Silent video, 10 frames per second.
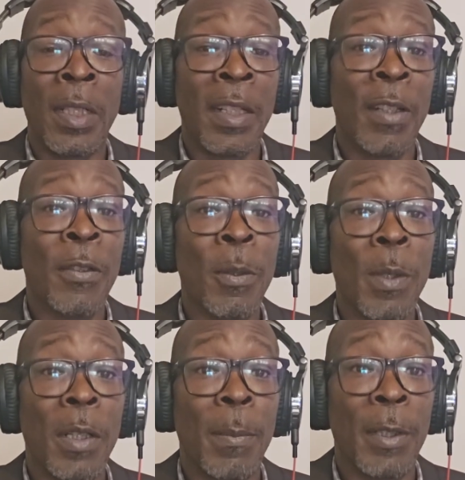And also
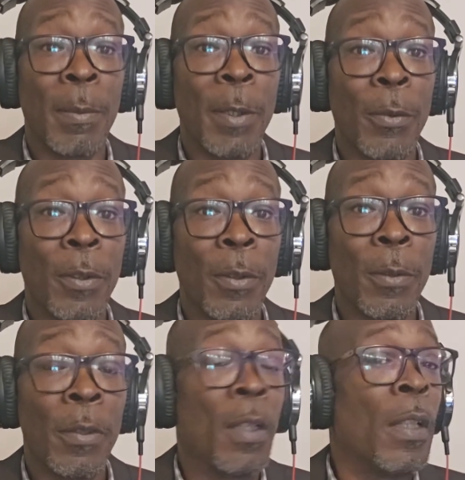with the bespoke
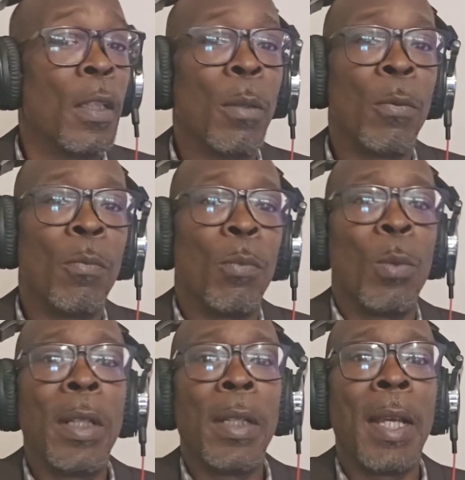suits, you
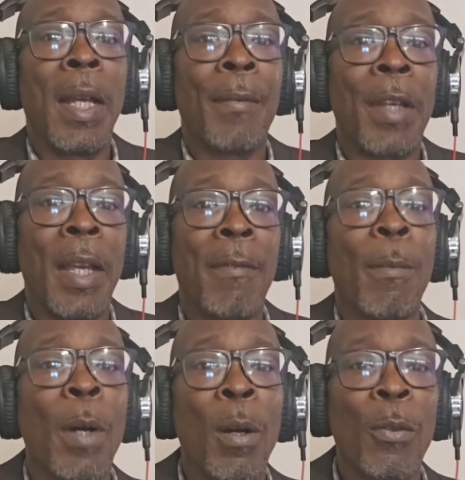wouldn't have to have
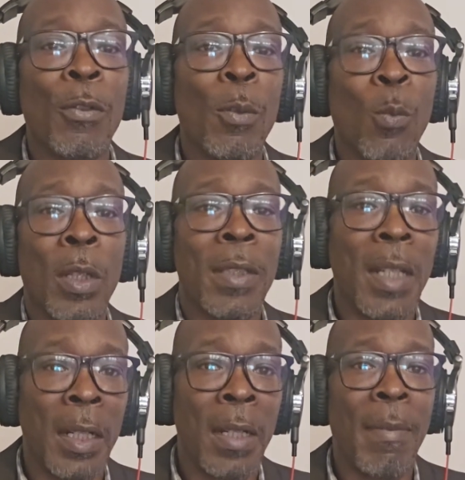them altered once
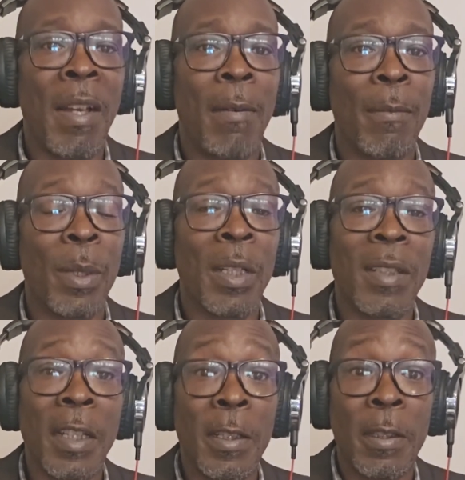they come out,
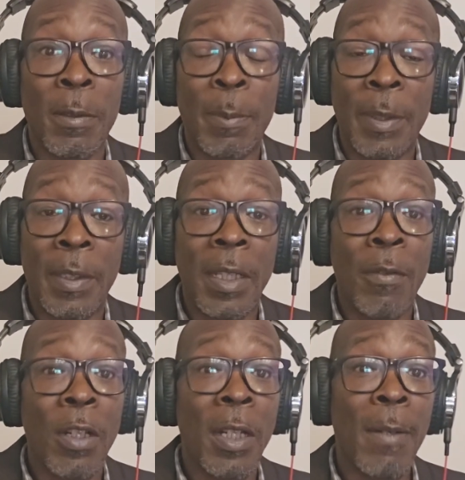because they
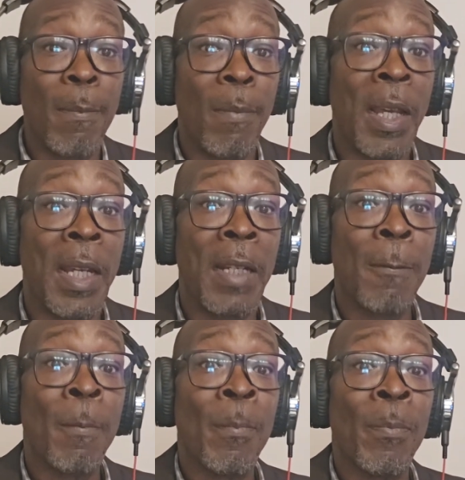specifically made
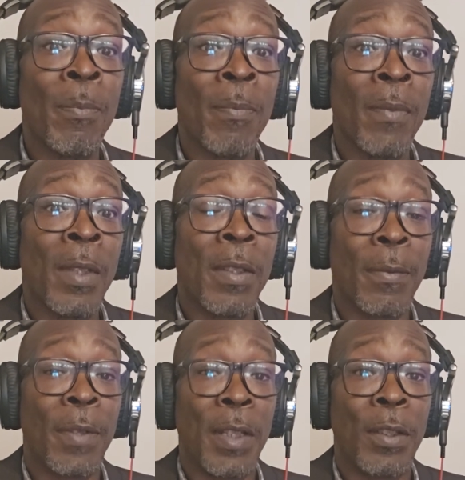to
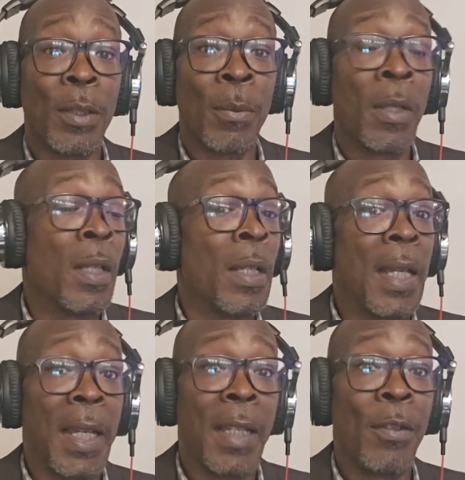fit you.
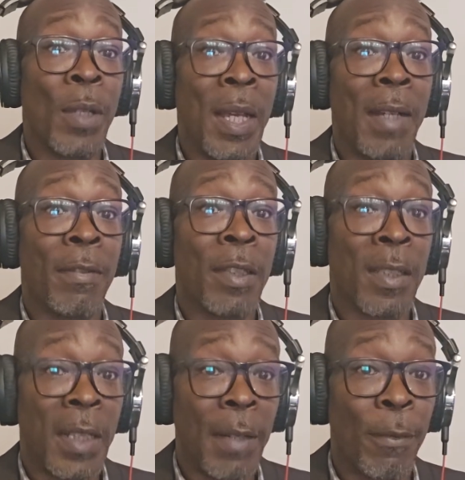And you have
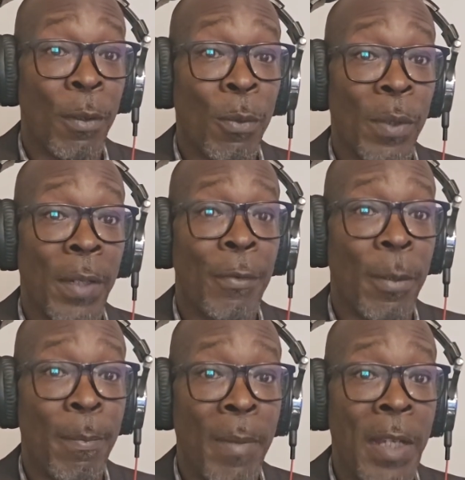several
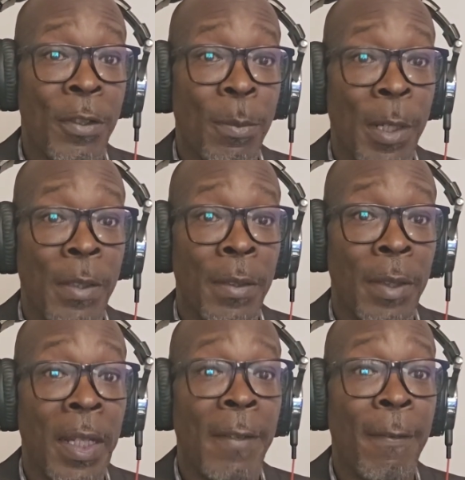different
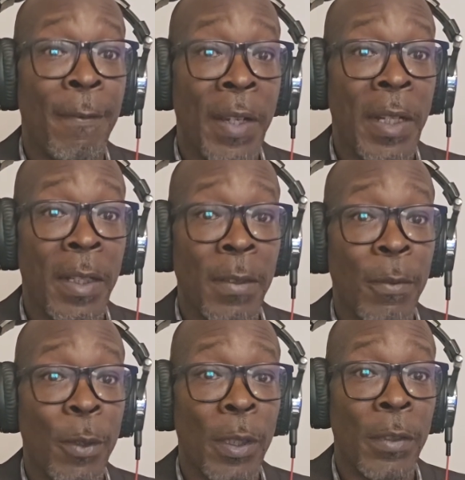measurements and fittings
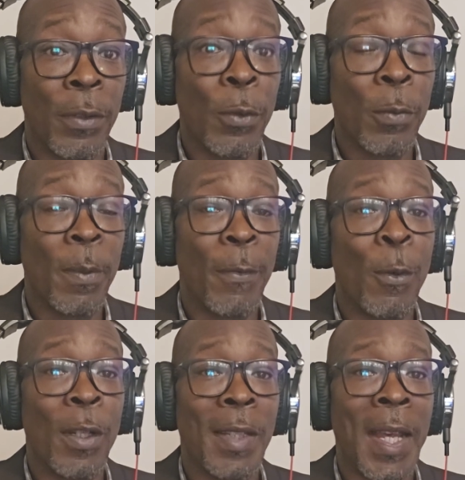for these suits
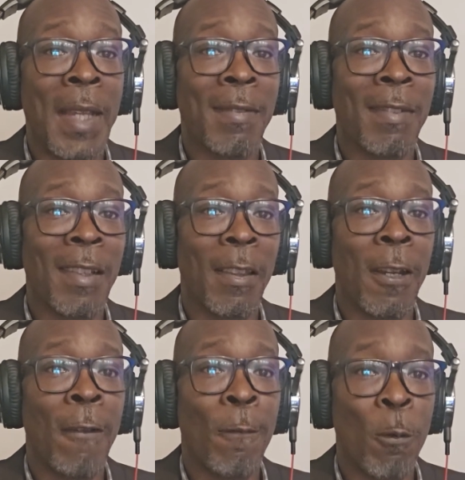before it's actually
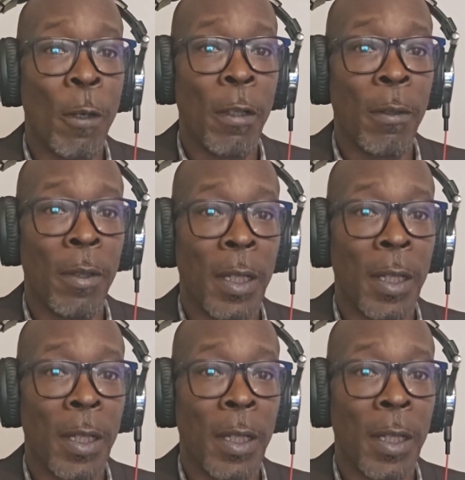there for you.